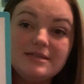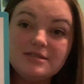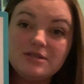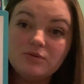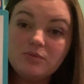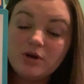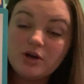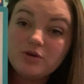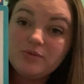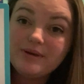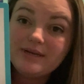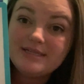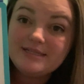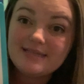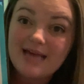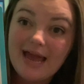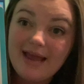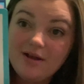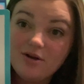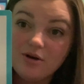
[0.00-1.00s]
is the word
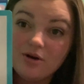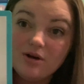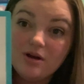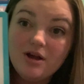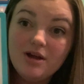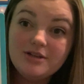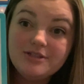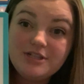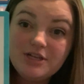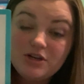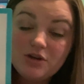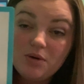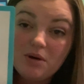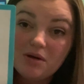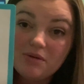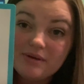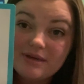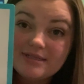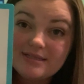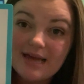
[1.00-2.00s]
recycle. Do you know
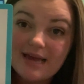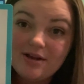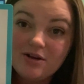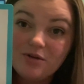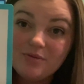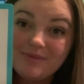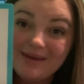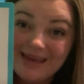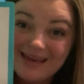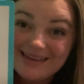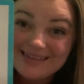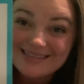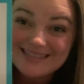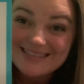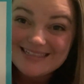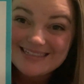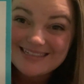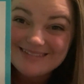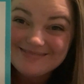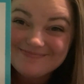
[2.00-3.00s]
what recycle
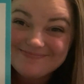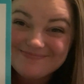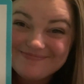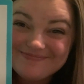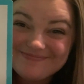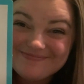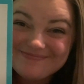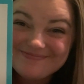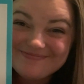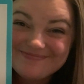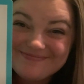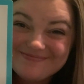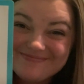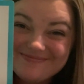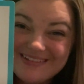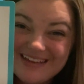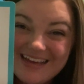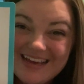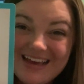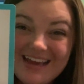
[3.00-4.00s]
means?
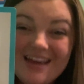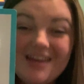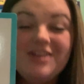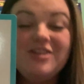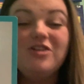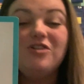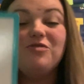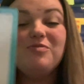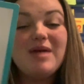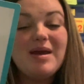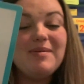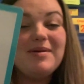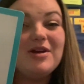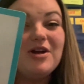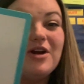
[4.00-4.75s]
You've maybe